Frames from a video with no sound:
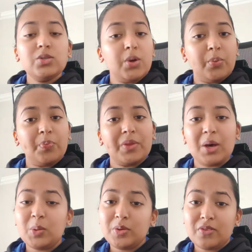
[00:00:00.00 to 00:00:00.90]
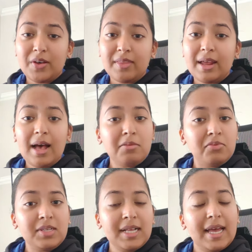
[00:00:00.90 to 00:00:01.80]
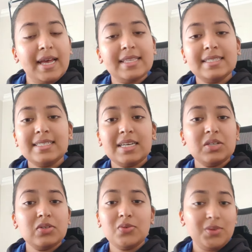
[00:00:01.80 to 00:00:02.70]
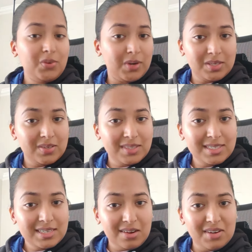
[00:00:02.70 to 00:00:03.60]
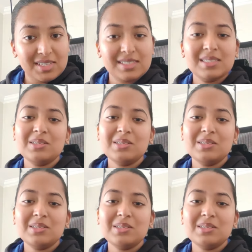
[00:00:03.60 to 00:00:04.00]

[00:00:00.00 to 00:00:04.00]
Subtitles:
So I hope you found that helpful and stay tuned for the rest of the series.